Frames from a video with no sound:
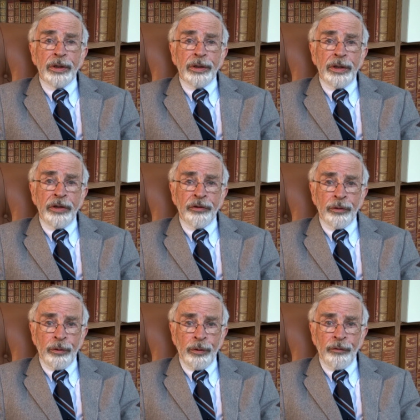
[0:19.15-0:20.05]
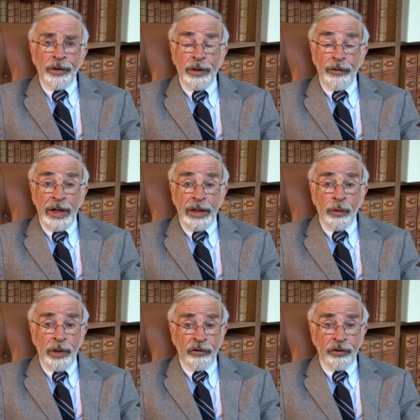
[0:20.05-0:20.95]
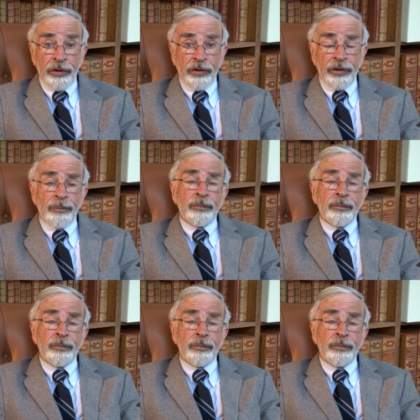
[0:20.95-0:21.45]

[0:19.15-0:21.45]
These are all very valid questions.